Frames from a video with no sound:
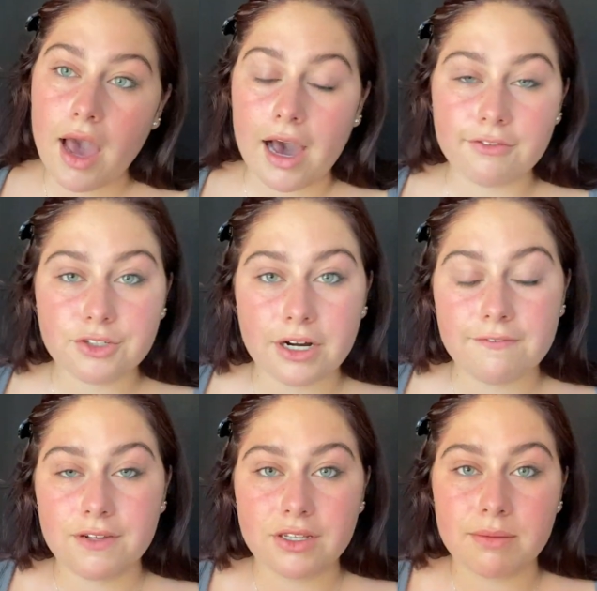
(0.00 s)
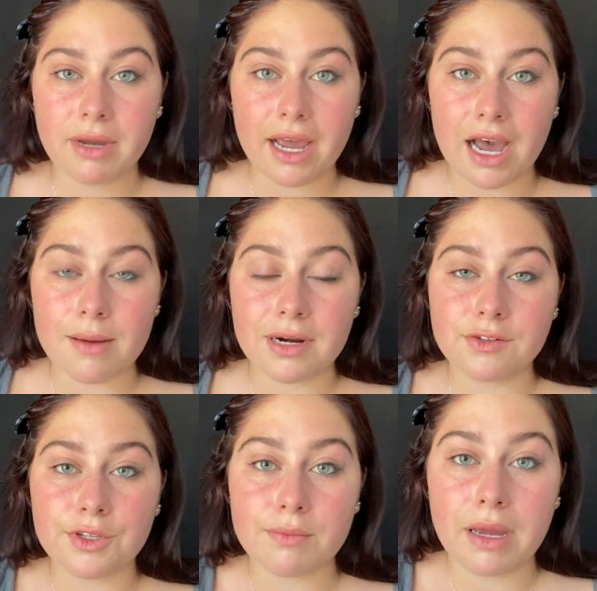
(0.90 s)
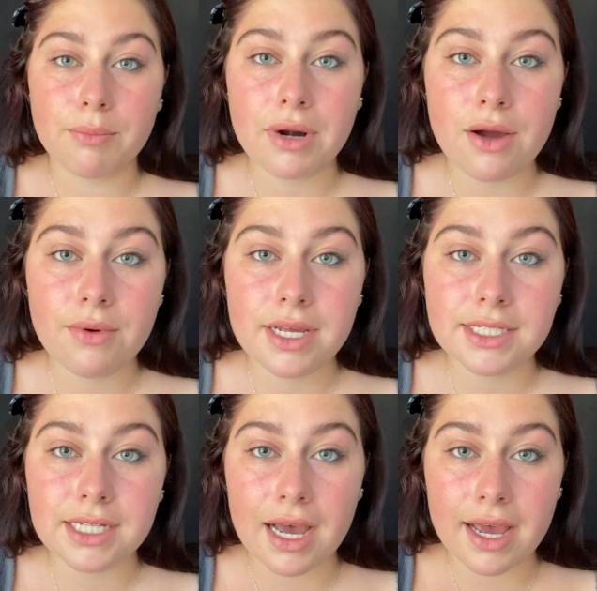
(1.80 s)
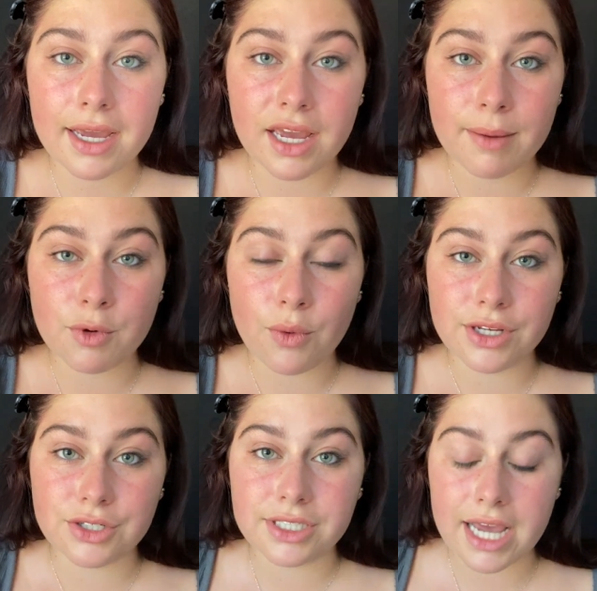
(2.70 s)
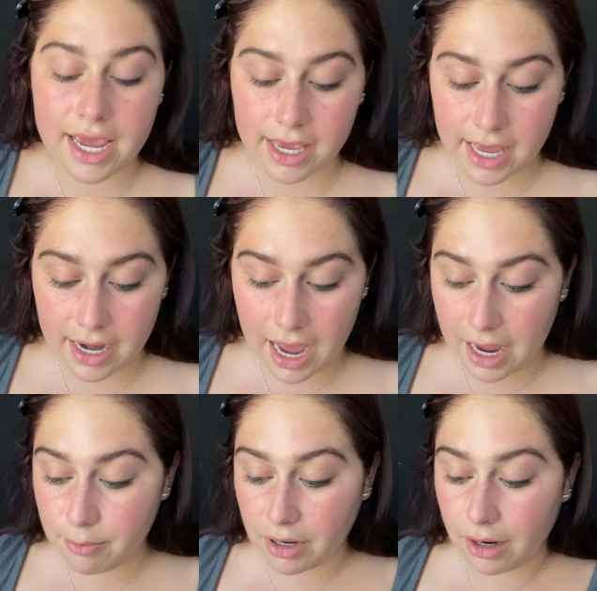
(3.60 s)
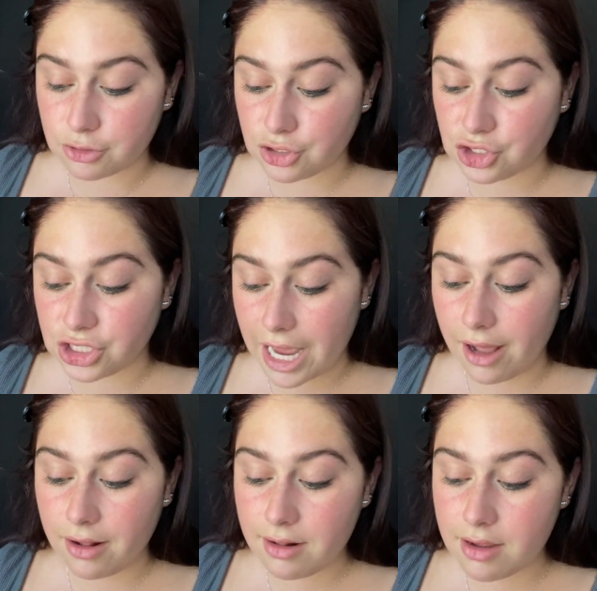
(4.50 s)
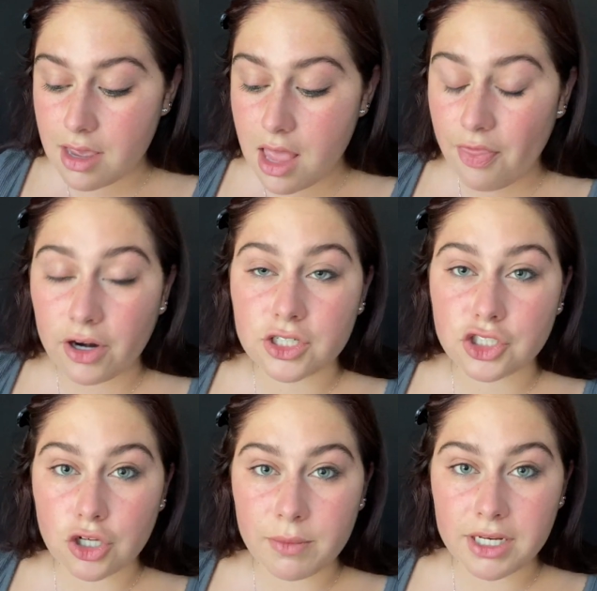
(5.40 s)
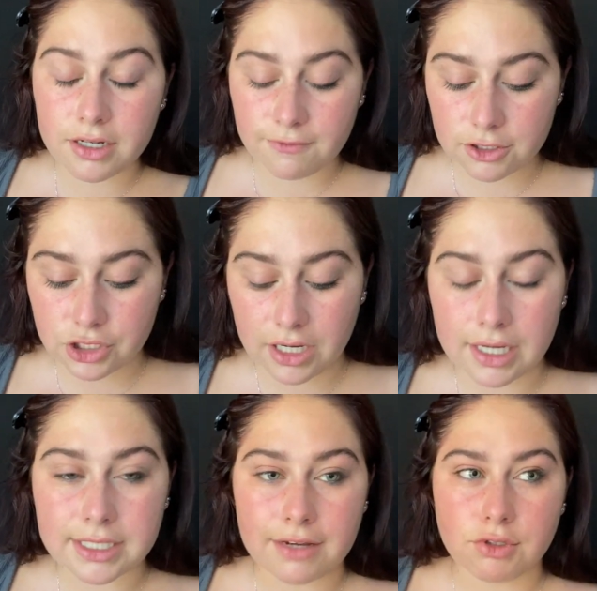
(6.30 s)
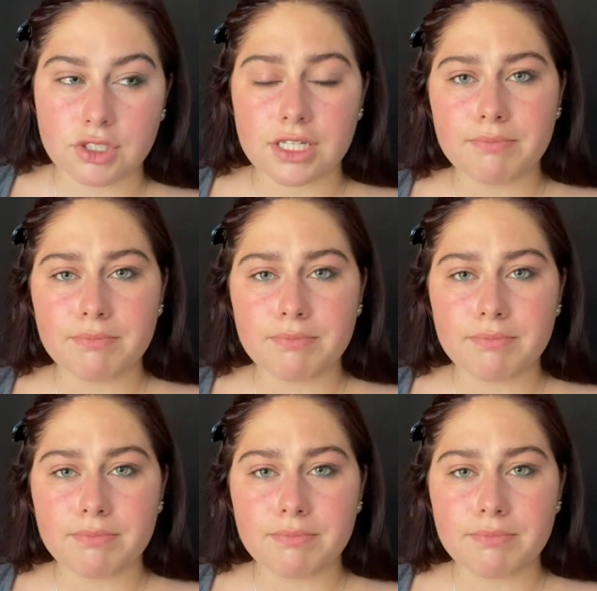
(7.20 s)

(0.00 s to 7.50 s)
after I filled in my eyebrows with my brow wiz, I am going to take an eyebrow gel. There are so many different gels. I've used the